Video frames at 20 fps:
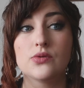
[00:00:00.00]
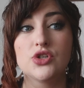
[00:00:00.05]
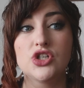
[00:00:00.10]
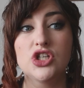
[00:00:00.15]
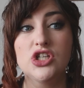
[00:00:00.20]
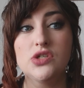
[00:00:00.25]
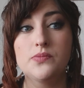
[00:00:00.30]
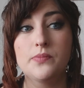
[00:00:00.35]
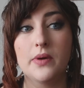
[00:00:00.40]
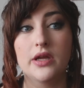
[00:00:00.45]
so
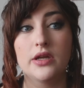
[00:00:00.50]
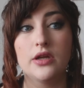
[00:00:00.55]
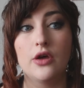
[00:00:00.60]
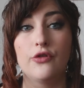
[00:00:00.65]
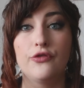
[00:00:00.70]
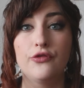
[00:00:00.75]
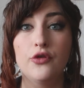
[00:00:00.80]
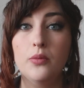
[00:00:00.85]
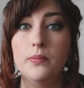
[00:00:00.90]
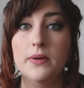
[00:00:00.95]
she spun
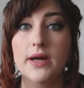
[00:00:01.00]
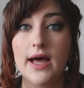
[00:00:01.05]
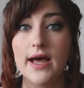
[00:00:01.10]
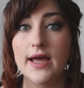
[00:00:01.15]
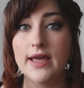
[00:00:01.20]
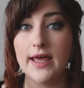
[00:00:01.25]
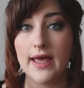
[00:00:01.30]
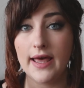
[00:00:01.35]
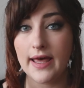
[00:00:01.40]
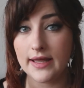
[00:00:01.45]
a
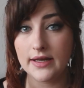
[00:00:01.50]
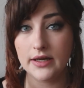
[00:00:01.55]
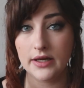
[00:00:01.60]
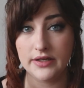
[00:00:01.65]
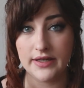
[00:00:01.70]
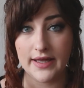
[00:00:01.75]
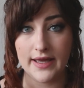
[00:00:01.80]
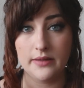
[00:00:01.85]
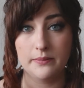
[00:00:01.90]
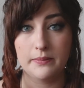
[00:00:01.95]
4-ply and
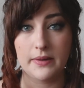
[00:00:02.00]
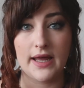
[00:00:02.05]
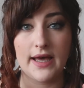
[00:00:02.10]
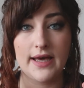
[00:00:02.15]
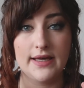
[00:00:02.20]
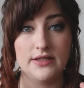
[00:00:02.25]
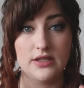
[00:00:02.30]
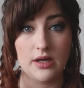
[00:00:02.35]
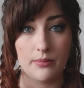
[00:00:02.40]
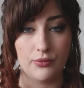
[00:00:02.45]
an
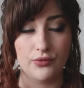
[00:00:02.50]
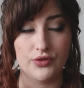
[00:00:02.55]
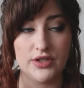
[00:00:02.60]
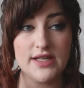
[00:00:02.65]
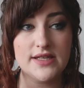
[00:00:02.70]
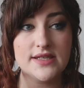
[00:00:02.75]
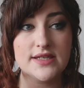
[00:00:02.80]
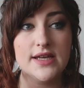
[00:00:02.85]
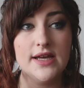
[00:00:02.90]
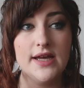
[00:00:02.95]
8-ply double
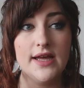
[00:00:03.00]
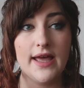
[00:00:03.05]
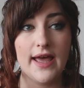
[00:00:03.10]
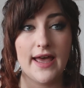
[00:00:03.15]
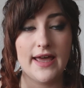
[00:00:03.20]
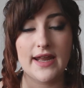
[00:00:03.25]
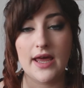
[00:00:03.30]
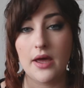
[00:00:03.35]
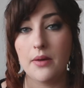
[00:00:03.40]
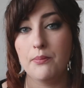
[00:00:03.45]
knit,
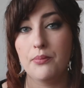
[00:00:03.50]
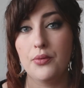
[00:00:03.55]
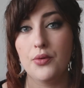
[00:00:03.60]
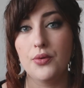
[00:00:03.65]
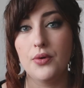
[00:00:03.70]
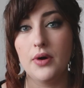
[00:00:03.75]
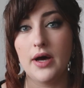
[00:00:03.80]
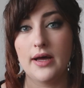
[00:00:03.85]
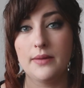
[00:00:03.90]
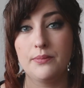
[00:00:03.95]
and I
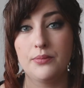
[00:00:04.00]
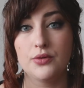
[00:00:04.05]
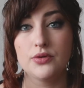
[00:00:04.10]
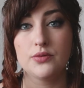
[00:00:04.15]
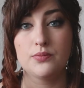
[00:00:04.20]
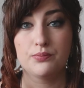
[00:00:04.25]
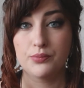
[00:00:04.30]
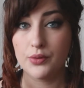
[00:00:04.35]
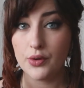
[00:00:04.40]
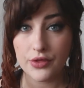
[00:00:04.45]
bought
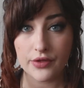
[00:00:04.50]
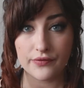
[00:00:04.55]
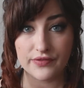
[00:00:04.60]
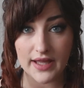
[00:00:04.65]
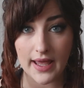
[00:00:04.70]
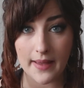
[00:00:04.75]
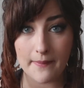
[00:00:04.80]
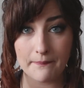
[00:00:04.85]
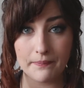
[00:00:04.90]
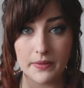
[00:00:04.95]
both of
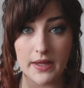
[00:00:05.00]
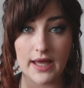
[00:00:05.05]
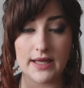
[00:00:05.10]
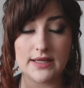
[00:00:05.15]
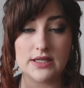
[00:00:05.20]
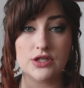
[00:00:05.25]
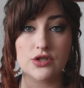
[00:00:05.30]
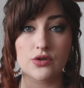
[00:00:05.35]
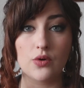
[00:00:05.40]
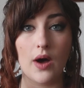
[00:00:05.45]
them.
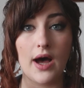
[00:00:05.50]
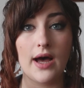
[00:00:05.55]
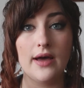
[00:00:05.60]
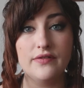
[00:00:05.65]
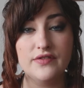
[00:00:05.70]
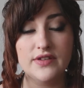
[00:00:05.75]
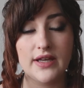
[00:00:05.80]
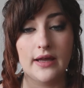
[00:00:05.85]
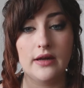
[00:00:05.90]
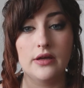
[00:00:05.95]
And so
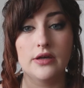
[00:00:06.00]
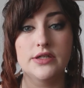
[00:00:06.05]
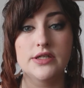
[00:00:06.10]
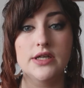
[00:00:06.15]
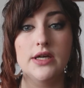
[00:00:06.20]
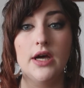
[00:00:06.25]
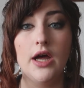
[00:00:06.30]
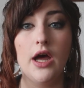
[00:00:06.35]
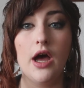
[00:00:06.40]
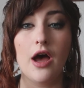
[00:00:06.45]
I've
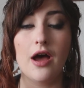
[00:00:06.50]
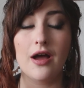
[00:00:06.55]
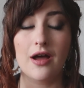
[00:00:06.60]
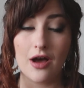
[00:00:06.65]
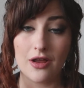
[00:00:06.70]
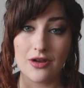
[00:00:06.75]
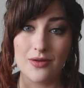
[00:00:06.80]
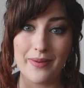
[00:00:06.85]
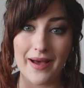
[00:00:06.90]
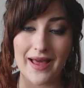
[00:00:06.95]
tailored a
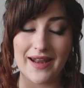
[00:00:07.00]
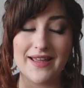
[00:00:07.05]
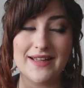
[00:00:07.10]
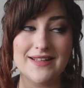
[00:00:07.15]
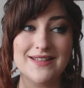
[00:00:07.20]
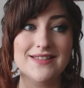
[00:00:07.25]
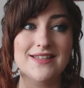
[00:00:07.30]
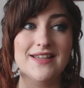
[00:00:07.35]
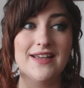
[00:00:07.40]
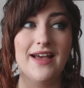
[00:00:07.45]
color
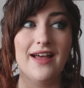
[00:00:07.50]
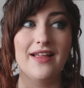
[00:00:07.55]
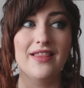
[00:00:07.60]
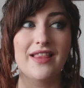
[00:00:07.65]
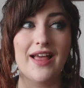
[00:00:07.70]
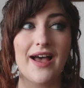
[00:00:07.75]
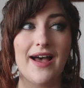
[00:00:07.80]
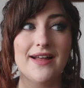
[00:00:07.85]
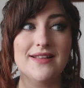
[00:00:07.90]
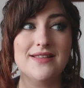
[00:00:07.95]
palette
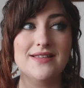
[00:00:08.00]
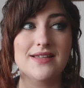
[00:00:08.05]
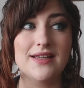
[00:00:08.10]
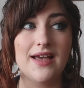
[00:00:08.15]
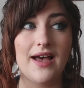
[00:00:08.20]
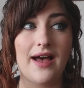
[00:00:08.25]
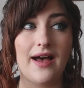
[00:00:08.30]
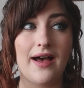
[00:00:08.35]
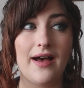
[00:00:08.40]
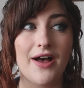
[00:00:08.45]
that
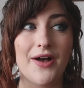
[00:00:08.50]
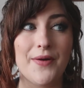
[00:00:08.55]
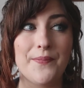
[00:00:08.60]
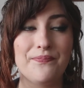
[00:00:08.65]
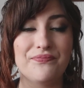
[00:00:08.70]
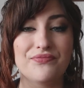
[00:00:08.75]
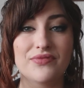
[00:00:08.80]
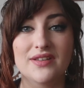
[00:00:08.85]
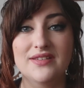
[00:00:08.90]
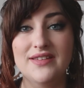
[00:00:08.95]

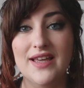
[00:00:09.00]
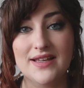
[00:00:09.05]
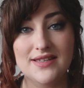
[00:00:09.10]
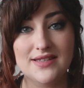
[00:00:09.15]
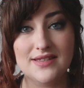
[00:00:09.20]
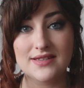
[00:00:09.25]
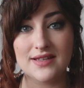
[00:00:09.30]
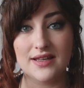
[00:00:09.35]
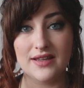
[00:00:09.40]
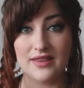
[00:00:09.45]

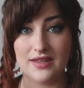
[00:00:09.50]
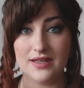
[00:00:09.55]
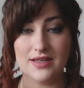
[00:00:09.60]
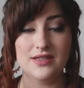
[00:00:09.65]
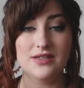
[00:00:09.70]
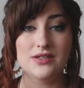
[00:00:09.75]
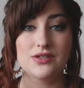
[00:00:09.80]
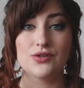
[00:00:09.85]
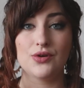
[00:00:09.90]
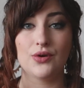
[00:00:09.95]
takes
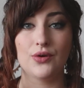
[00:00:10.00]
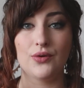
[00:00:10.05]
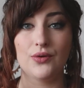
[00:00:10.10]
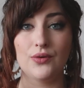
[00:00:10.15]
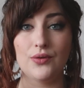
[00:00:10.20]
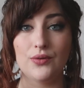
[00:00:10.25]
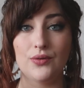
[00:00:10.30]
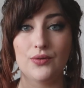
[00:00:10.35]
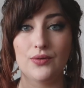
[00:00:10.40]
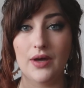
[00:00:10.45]
these
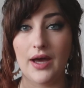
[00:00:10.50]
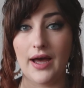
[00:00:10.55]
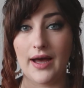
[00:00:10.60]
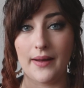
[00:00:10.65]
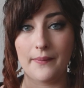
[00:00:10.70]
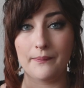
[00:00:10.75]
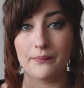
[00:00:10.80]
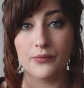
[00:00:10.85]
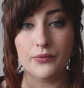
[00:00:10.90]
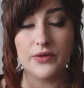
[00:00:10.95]
two
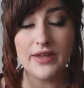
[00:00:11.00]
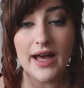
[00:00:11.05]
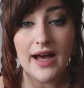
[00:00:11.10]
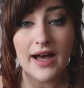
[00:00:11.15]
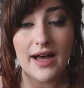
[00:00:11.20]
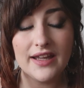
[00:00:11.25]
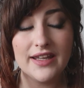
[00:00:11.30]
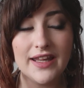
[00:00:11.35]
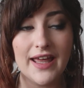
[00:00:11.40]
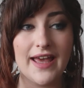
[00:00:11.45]

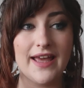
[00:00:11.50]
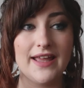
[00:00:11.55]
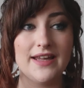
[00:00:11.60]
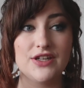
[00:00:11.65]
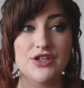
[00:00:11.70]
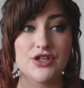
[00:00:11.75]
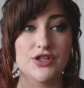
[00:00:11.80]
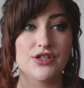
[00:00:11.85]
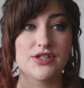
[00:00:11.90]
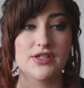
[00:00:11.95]
yarn,
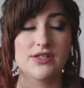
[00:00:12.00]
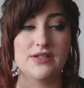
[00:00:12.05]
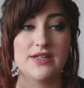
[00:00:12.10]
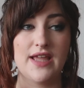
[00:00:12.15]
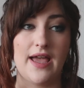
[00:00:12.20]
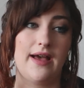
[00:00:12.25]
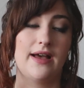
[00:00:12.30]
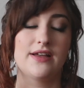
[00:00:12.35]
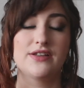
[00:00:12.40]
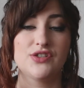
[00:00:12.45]
and just,
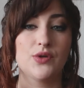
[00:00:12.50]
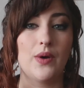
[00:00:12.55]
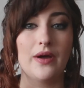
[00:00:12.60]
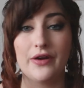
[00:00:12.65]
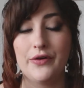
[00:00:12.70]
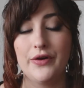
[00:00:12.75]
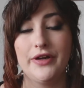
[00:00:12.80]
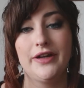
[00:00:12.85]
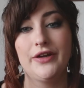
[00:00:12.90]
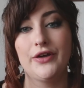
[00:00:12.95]
yeah, so I
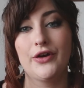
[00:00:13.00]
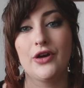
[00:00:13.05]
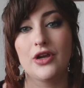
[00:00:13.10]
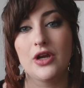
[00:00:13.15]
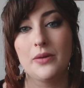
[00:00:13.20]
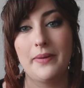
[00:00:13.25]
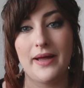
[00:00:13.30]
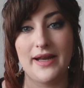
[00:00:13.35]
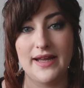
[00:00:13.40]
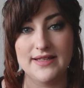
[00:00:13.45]
created a
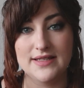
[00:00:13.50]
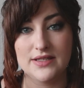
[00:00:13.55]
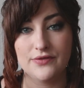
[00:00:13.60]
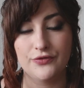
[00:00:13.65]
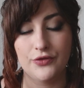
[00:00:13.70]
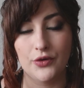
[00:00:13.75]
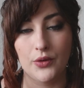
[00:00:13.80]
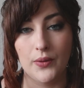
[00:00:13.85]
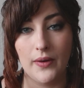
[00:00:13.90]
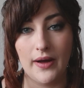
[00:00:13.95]
color palette
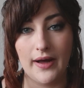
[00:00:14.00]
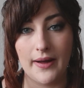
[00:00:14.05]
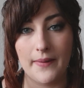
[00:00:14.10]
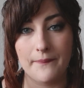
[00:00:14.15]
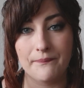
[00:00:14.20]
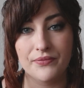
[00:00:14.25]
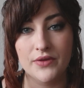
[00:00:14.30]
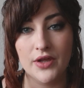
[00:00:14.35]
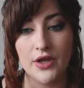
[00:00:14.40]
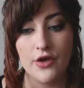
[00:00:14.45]
for
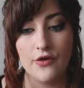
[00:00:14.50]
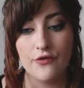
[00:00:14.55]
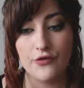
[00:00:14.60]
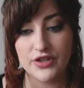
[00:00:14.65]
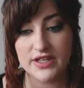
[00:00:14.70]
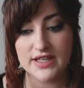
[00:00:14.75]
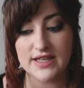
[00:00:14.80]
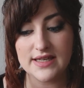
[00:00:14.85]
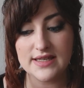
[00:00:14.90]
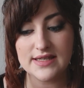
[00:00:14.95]

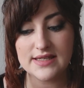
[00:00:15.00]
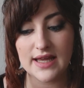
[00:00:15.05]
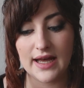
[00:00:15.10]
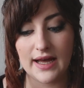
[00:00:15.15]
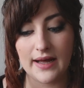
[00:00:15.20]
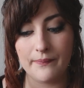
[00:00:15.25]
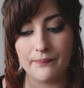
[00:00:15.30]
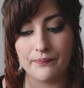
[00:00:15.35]
these